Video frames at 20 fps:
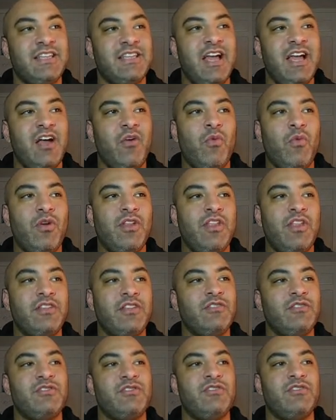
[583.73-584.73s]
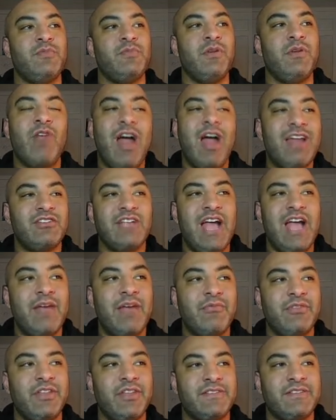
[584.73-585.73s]
one of the dudes who's been ride or die with
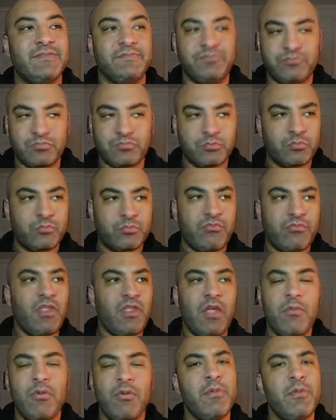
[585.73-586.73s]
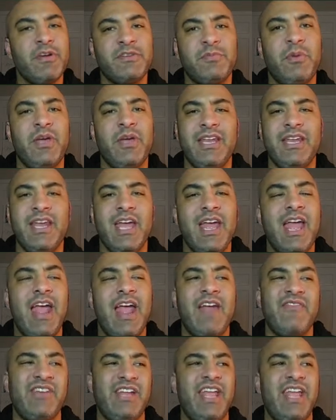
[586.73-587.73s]
us pretty much played
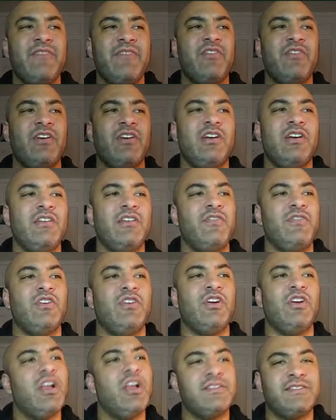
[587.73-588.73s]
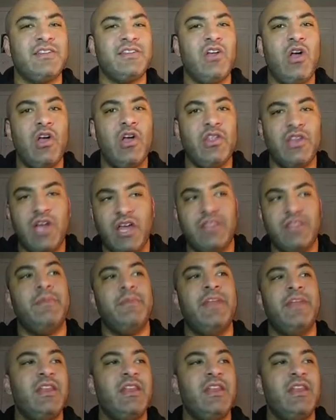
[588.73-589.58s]
every game for us on Unlimited.